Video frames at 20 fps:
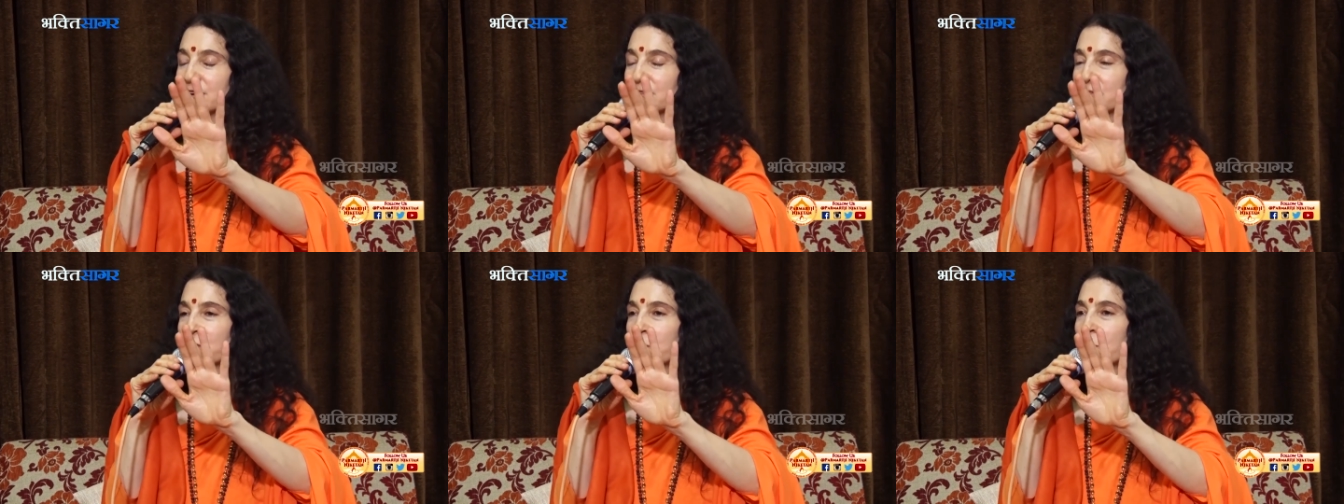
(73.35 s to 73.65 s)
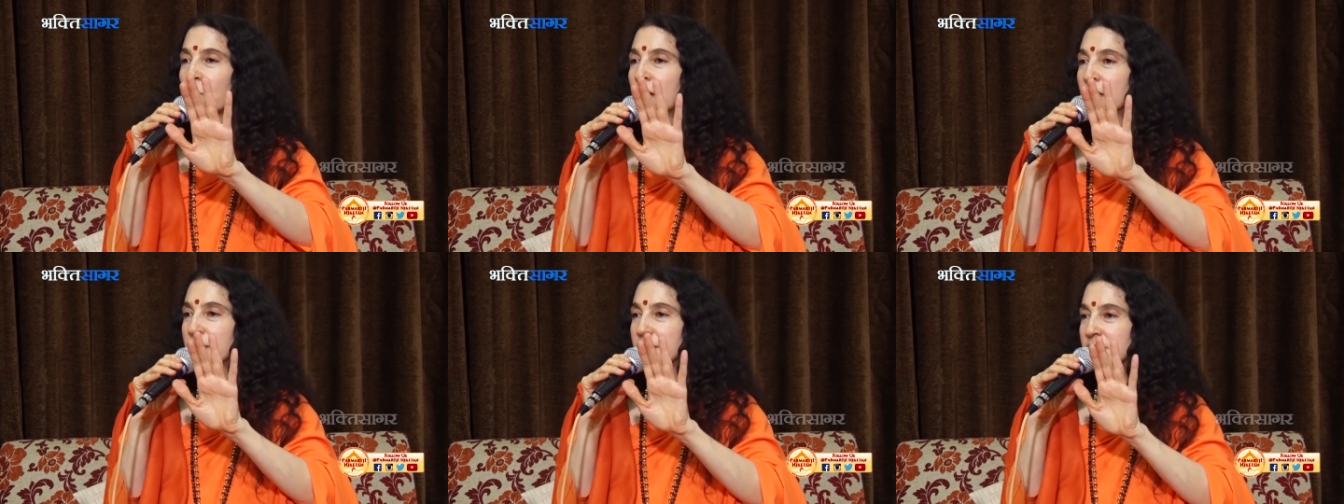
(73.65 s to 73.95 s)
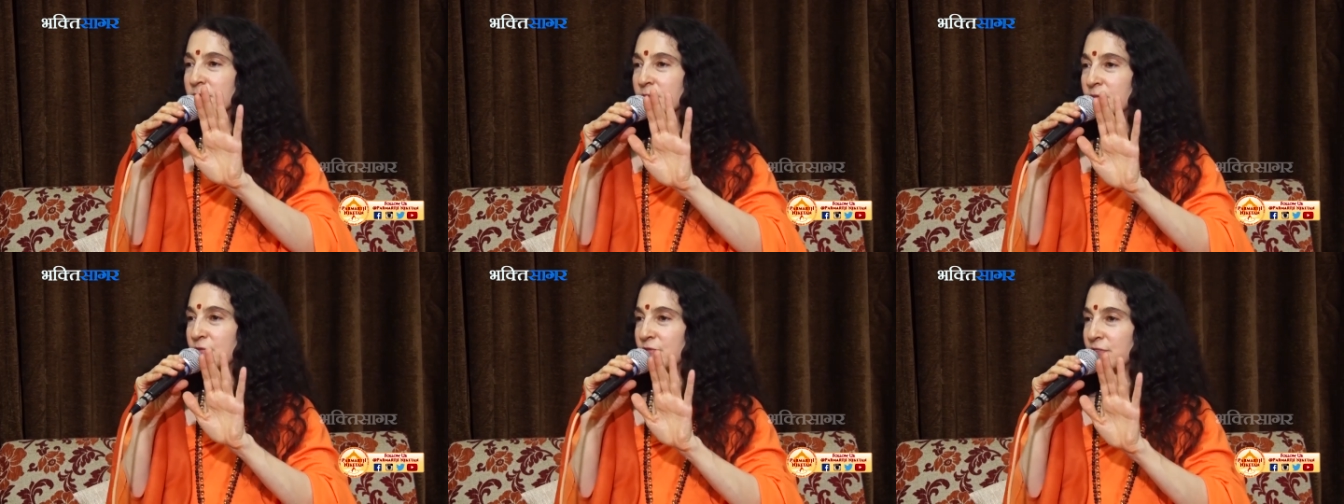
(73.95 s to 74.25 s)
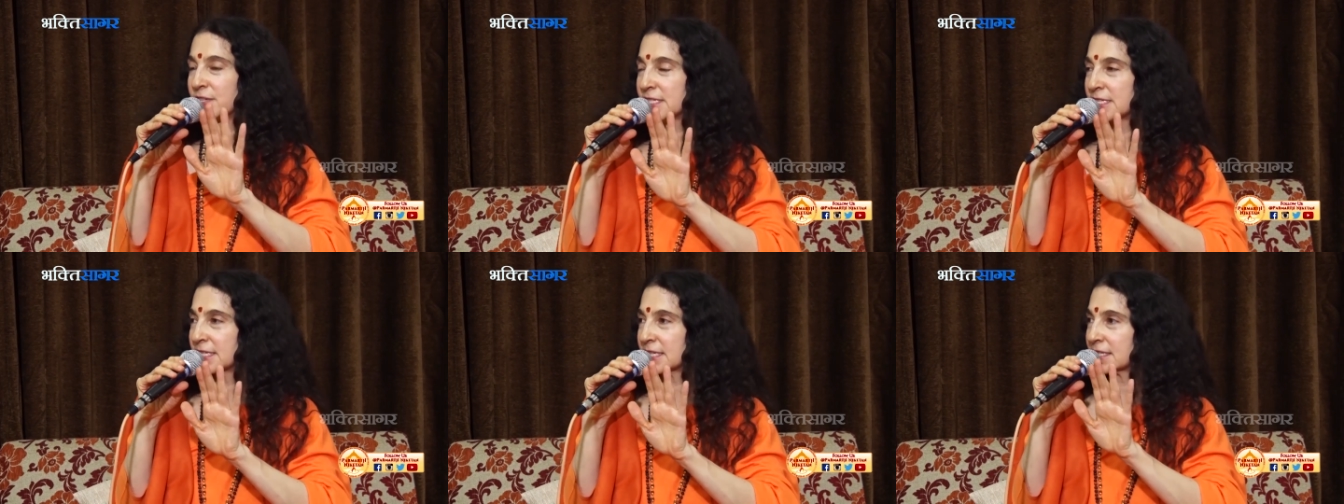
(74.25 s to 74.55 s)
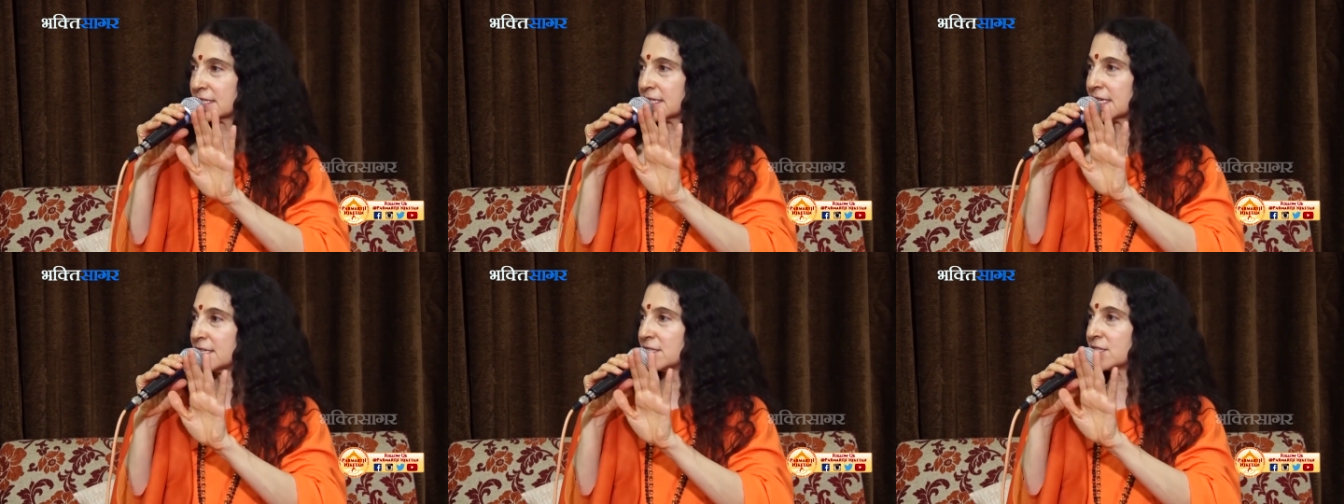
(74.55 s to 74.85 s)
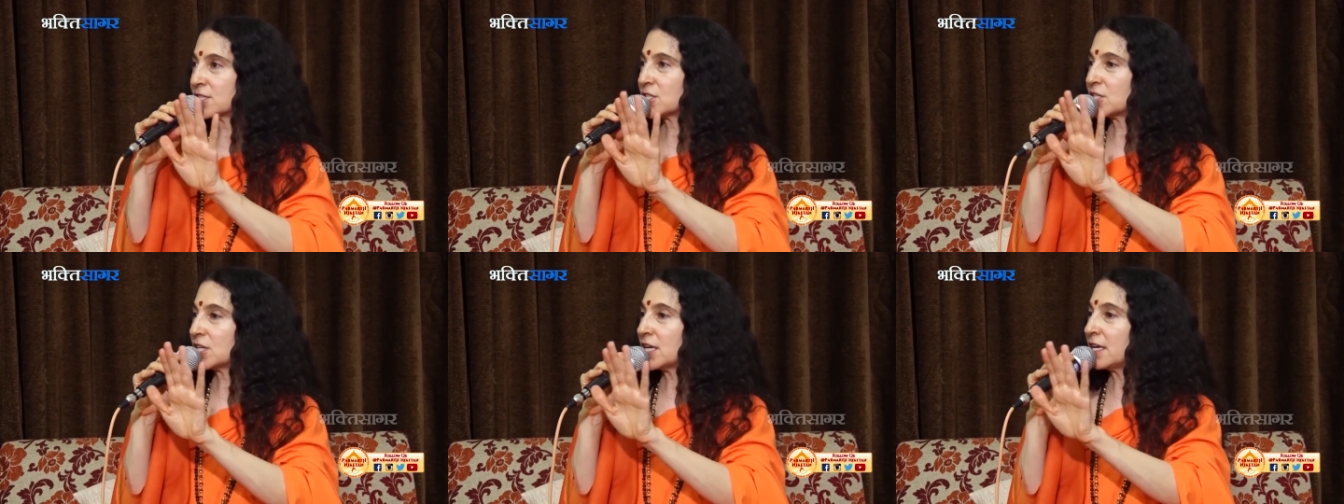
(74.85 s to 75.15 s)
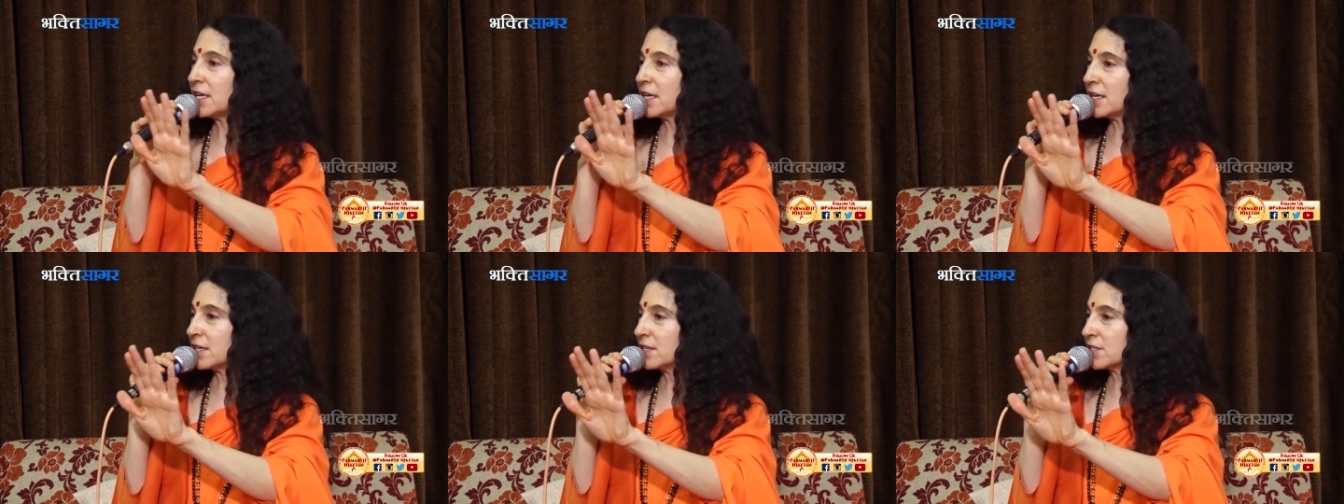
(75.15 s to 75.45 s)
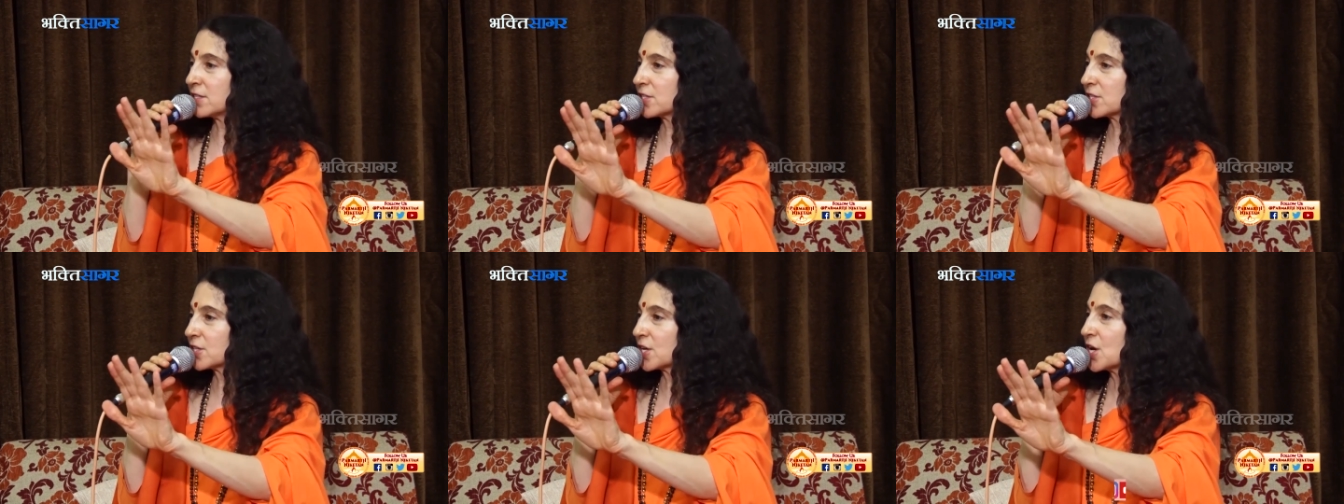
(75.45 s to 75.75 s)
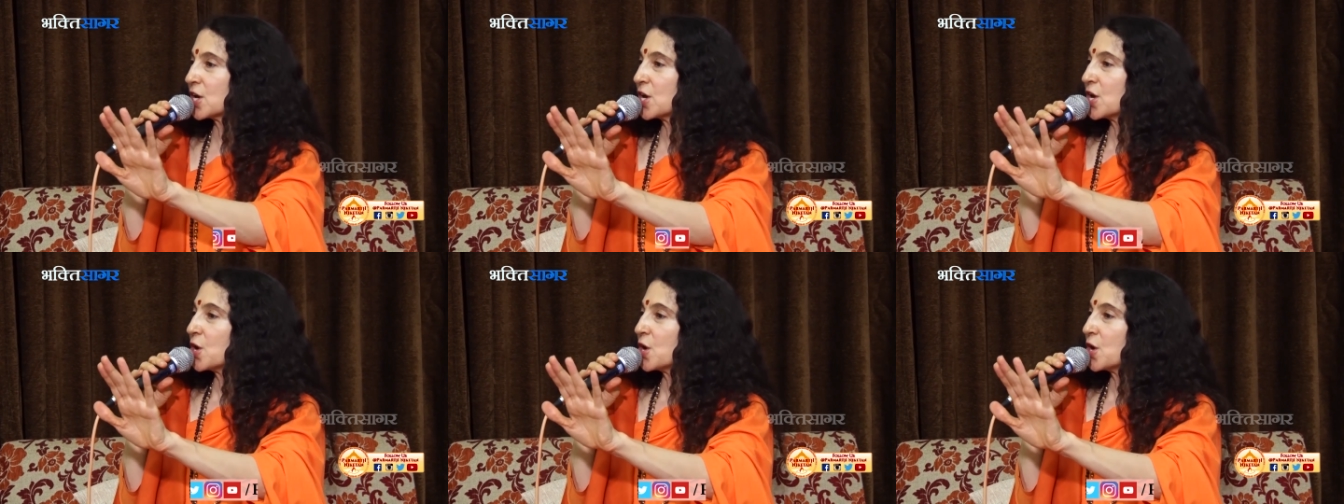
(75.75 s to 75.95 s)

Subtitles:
of quantum physics has changed,